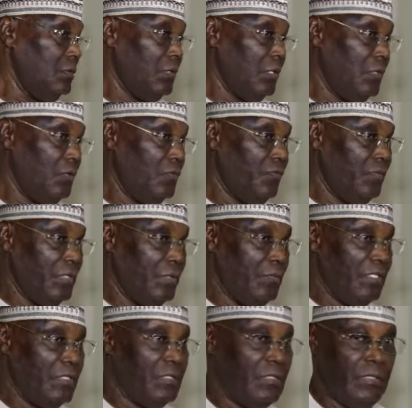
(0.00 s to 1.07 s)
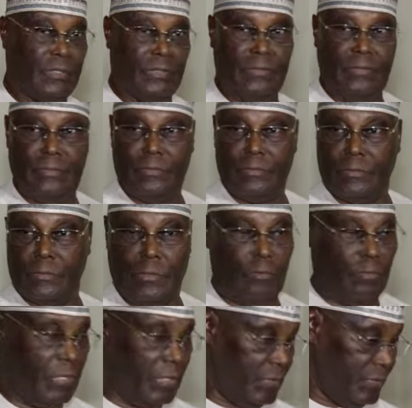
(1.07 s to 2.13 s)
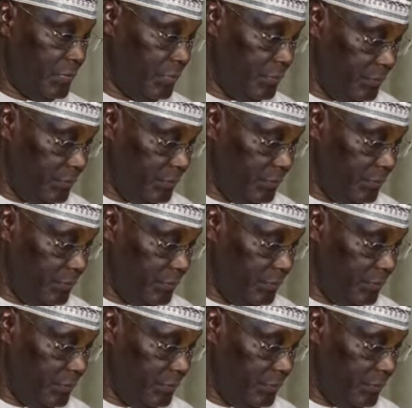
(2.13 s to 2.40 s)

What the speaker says: Thank you very much indeed. God bless you.